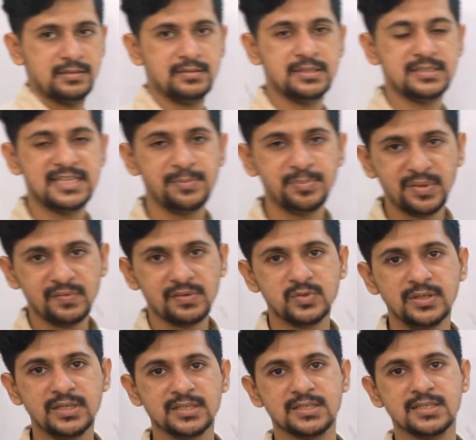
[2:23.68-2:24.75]
The same thing we
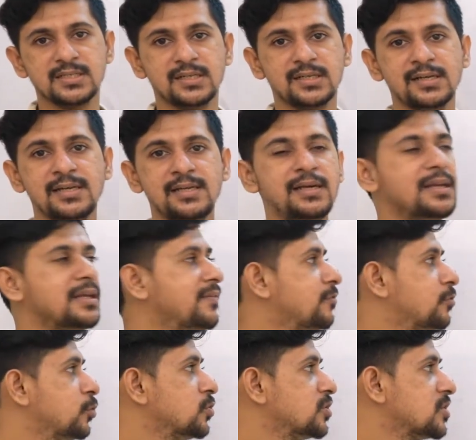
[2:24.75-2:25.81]
should discussed earlier. If
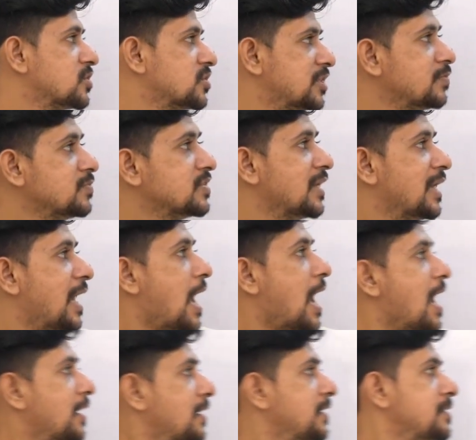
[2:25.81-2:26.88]
two systems
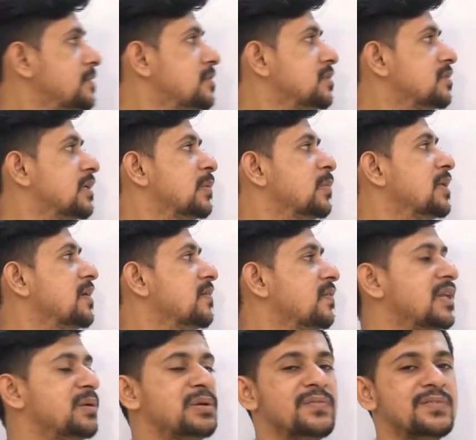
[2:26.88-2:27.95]
are each in thermal
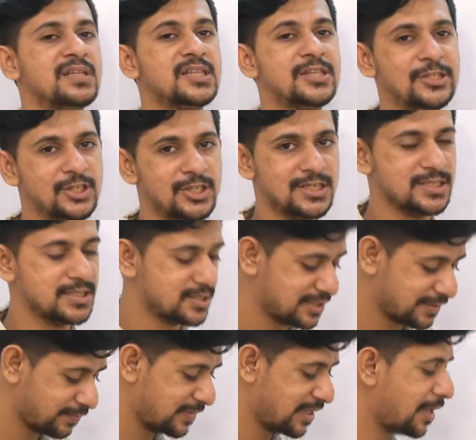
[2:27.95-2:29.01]
equilibrium with the third
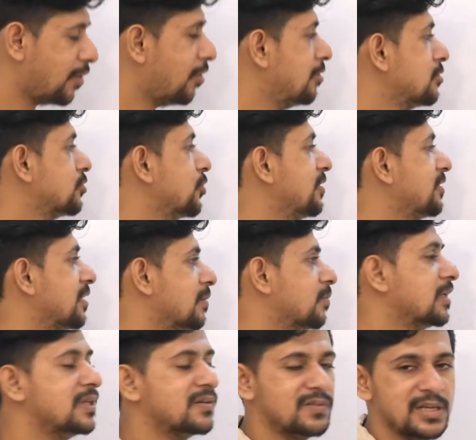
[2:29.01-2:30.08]
system, they are also in
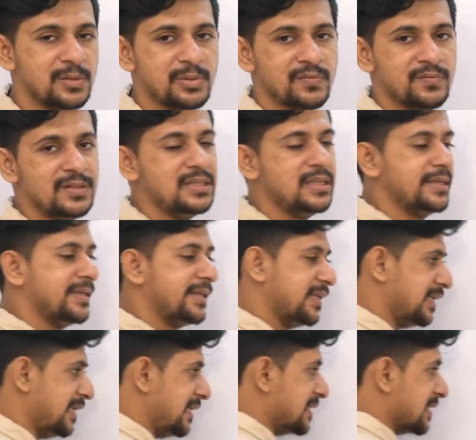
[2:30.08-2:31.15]
thermal equilibrium with
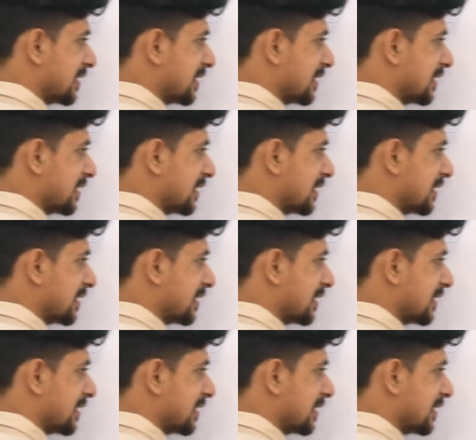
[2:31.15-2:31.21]
each